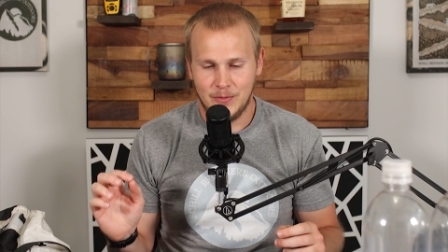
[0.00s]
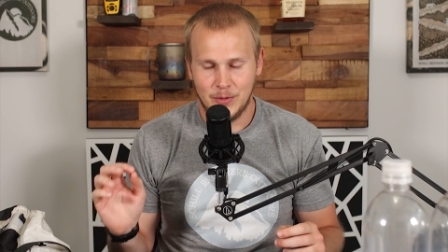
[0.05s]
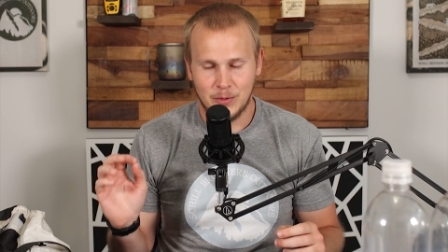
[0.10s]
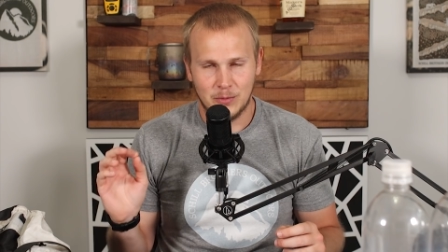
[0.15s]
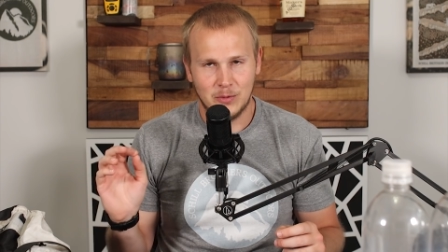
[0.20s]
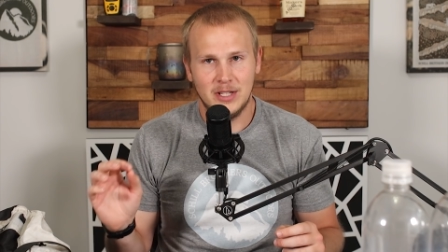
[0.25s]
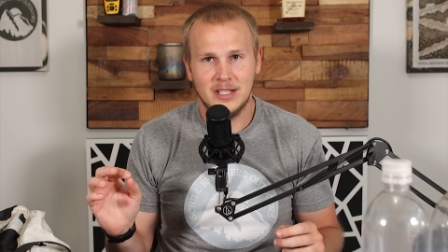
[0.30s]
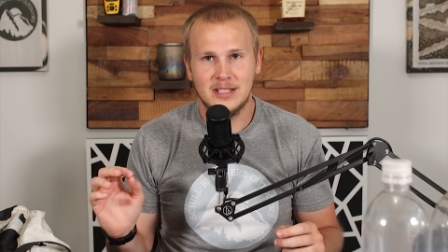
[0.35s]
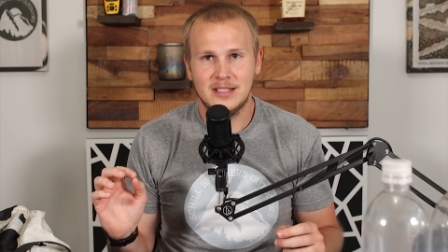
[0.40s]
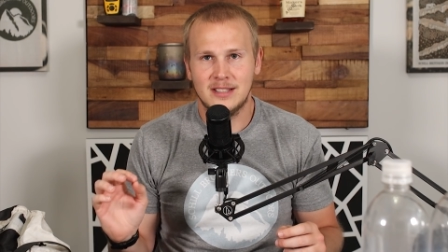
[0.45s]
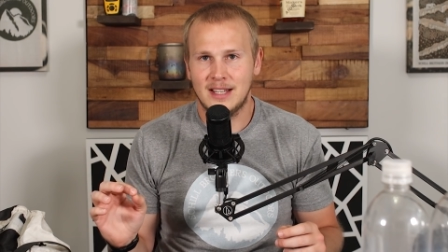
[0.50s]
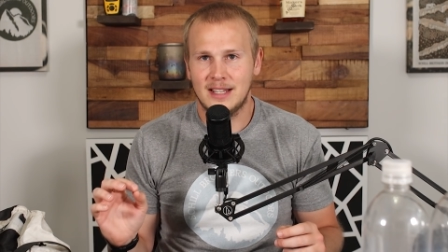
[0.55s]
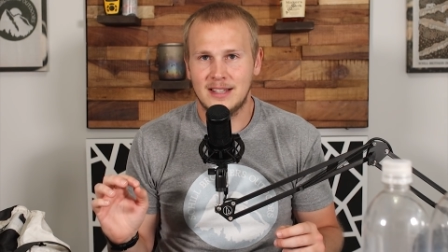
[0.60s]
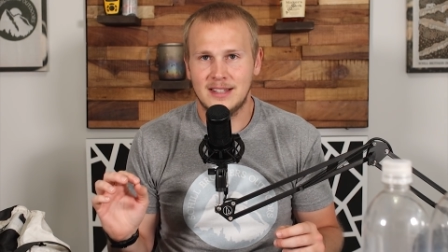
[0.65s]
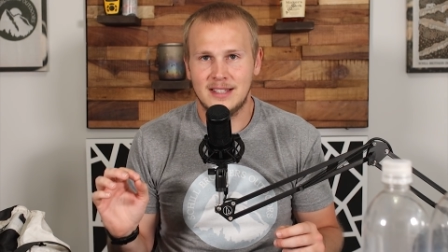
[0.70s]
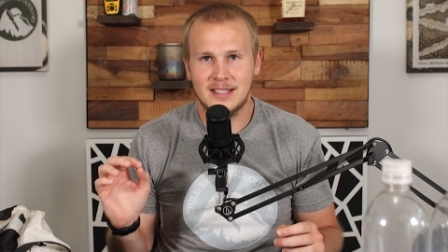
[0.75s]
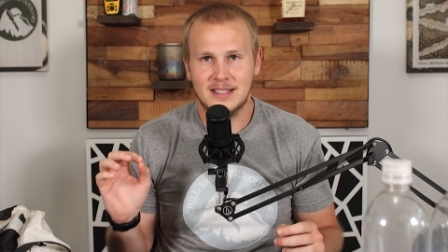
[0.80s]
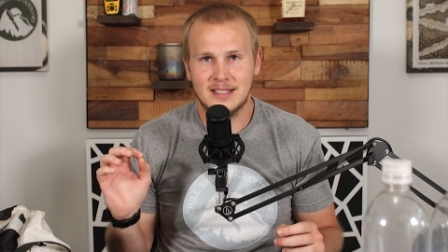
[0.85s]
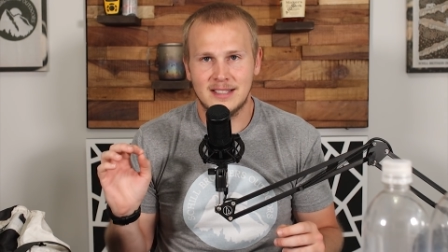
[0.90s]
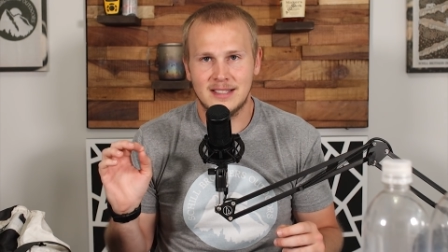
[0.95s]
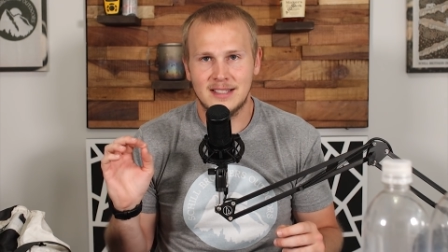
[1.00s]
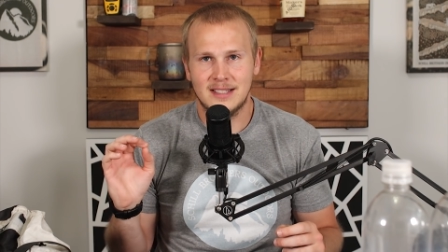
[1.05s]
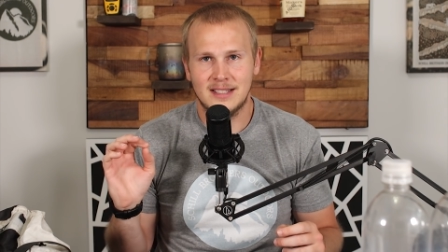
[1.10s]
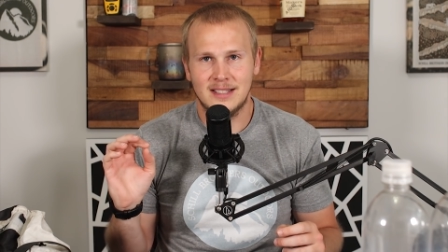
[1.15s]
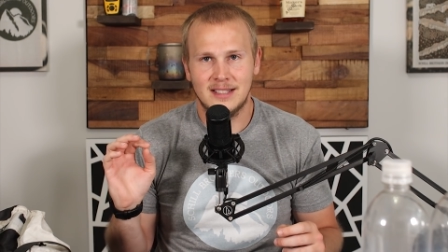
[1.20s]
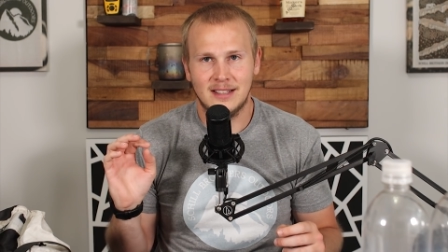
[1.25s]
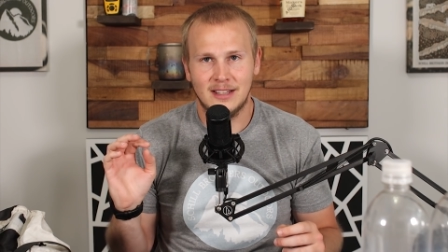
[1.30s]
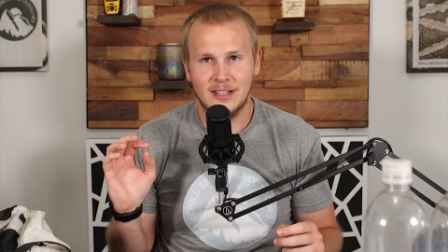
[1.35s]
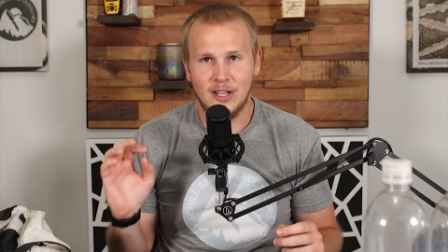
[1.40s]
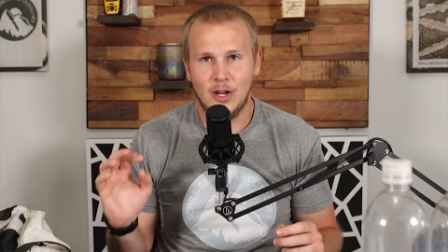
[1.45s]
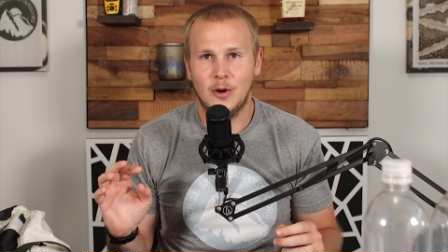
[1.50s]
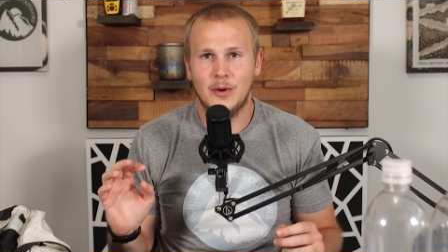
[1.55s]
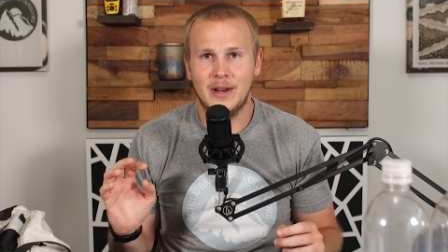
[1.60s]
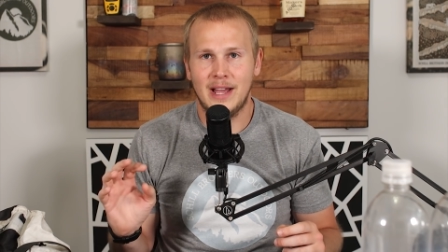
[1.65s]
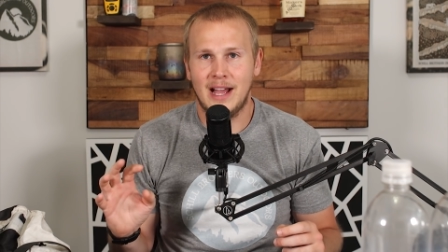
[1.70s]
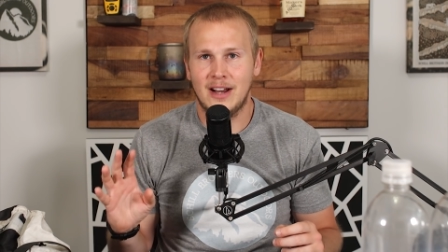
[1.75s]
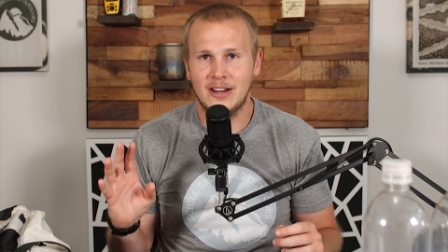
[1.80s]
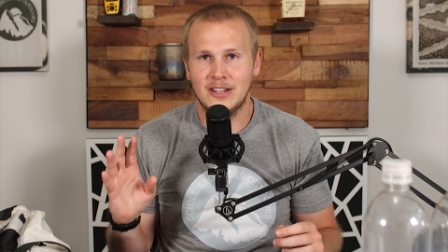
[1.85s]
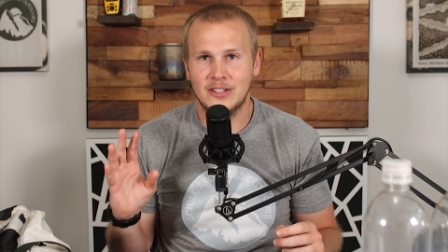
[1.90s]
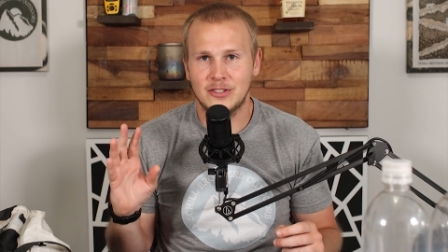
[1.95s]
the reason that this
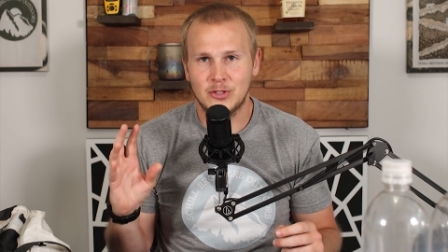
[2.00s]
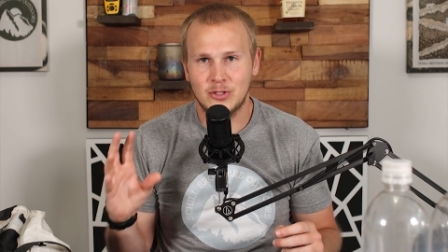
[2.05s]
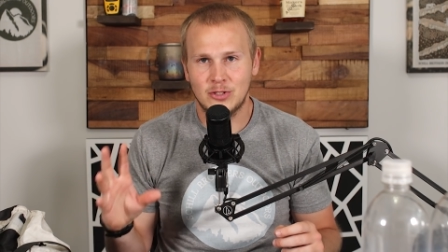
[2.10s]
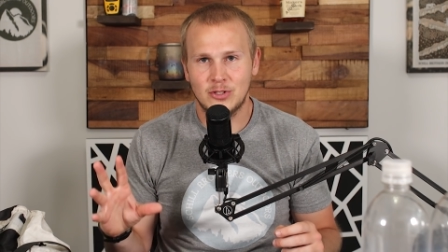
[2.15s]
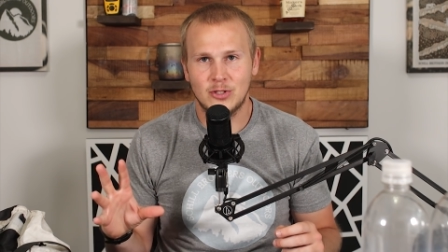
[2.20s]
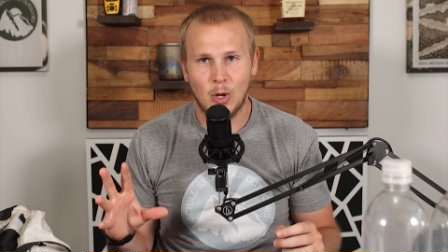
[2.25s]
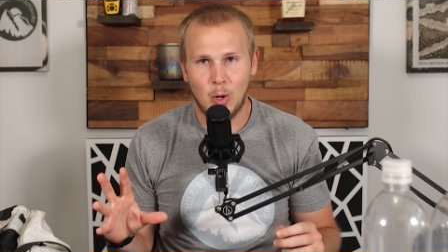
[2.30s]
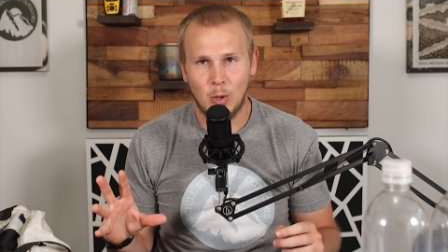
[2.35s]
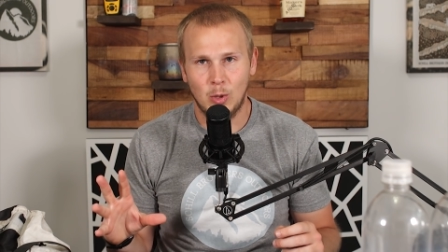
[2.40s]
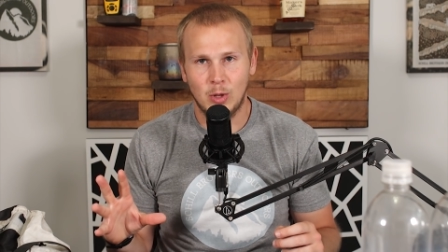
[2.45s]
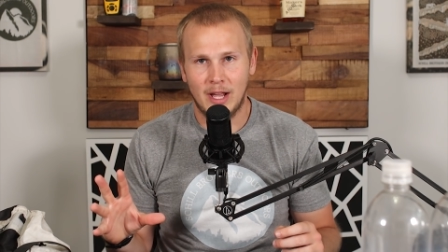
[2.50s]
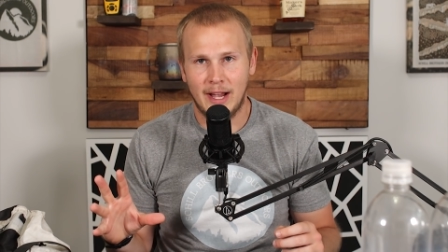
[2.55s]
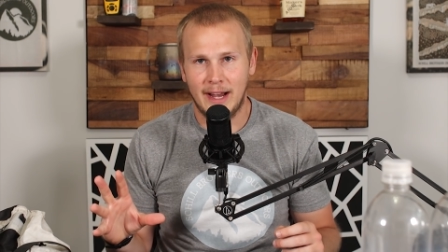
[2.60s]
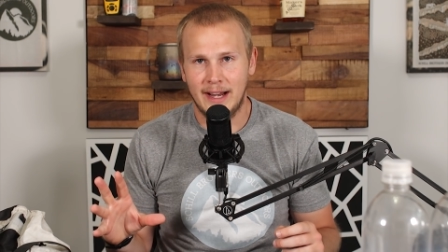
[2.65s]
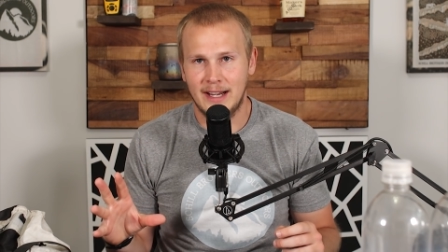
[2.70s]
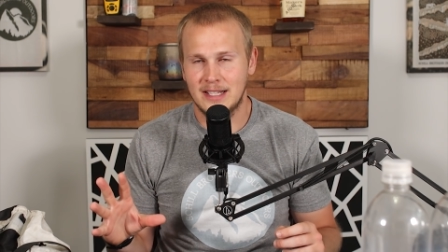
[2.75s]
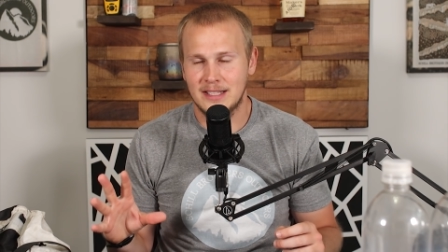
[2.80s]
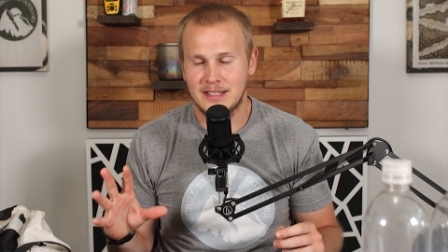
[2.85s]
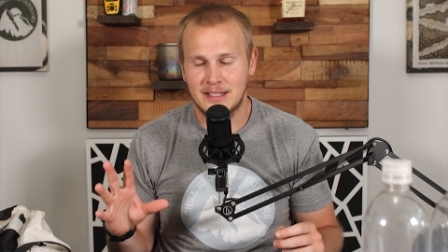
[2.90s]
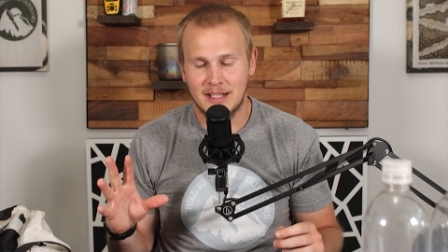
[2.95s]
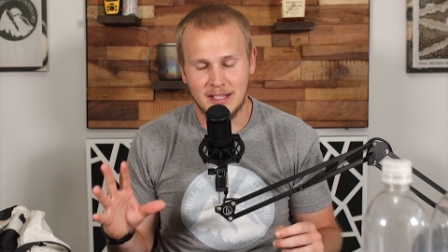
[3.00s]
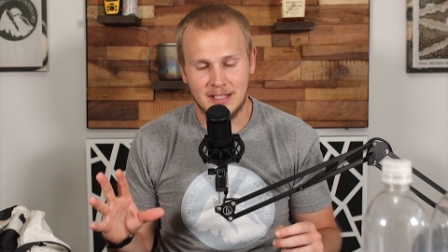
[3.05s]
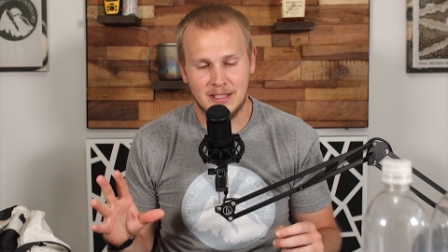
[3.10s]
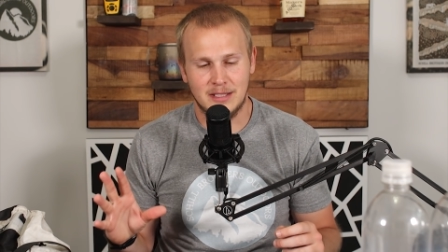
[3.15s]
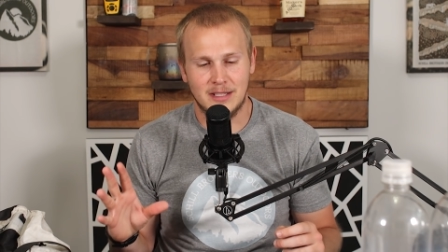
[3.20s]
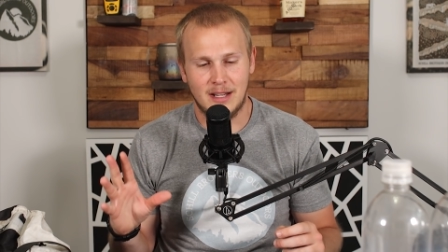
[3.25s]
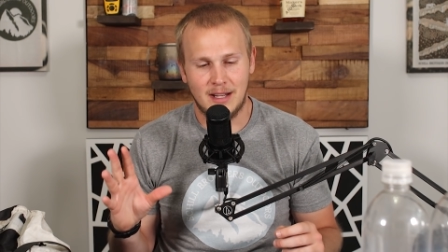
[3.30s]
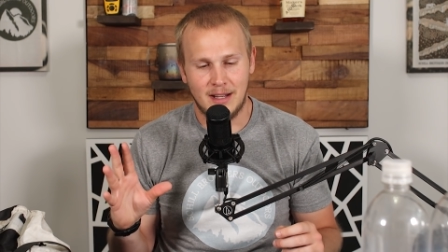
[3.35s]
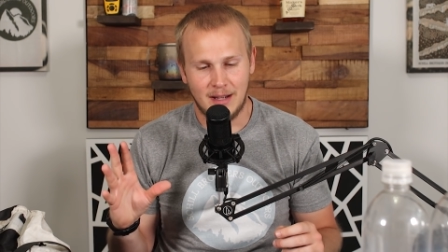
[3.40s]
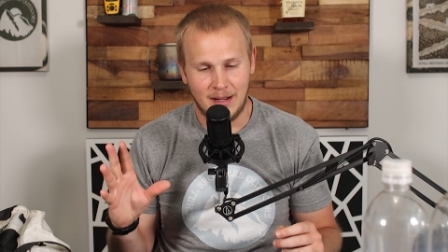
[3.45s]
loadout is so light is because